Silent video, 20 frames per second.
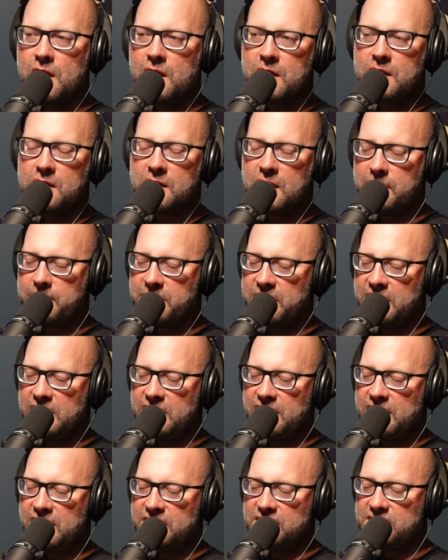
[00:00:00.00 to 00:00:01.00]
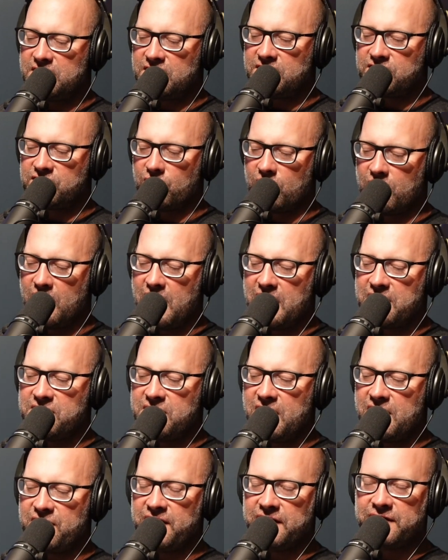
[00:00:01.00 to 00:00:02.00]
I mean, it's sort of.
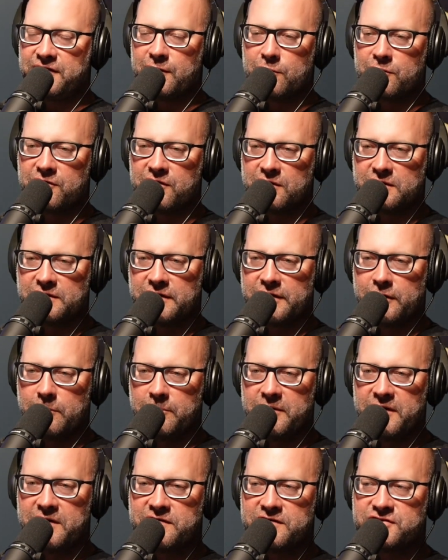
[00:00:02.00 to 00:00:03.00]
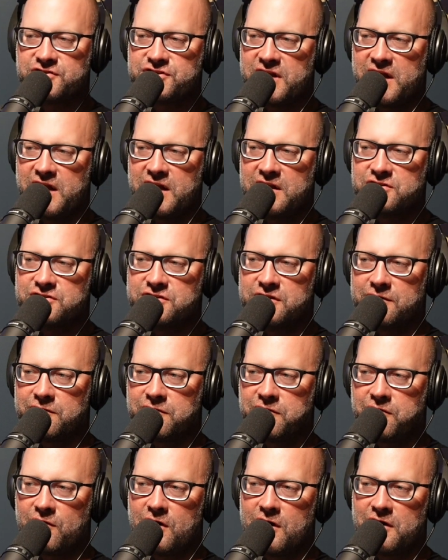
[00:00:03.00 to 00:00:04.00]
I think there was a little bit of a change in
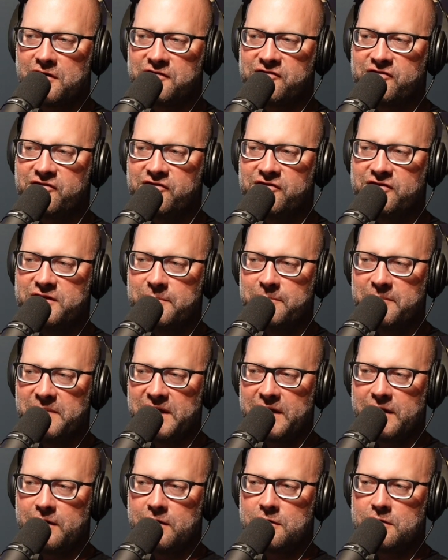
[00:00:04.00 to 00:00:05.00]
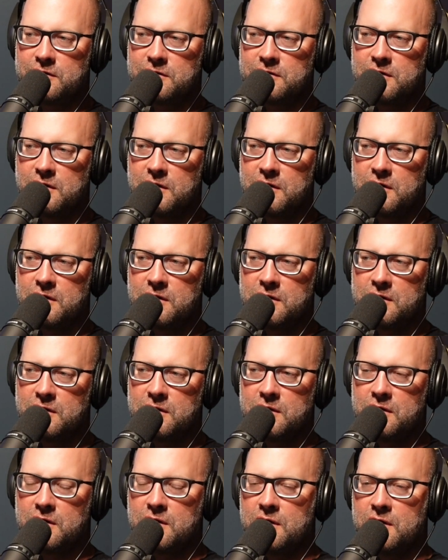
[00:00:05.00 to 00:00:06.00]
Frost's demeanor
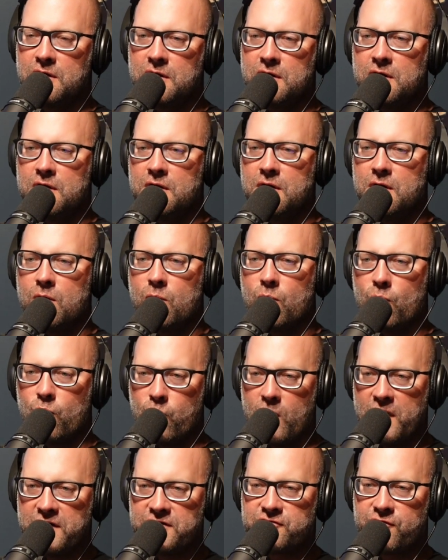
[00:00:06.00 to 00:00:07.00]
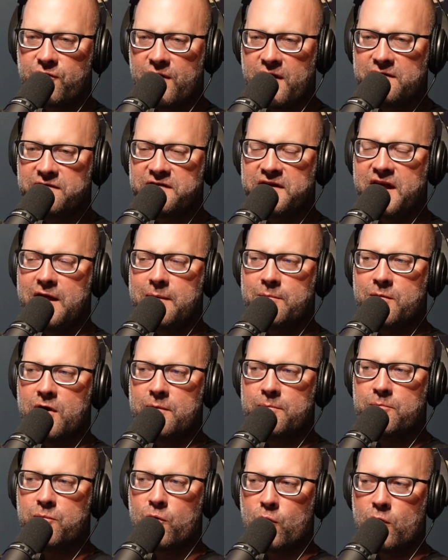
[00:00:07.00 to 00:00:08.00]
when Trev came
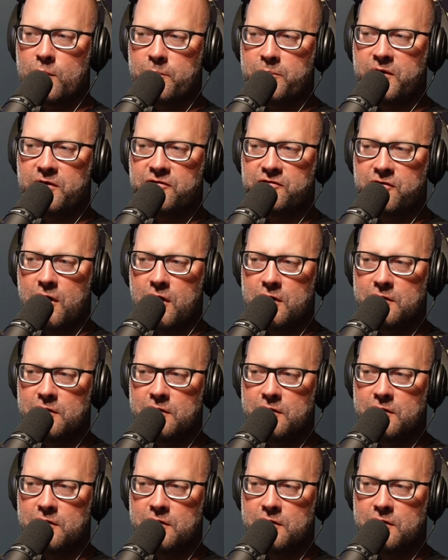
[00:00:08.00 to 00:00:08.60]
on board, because all of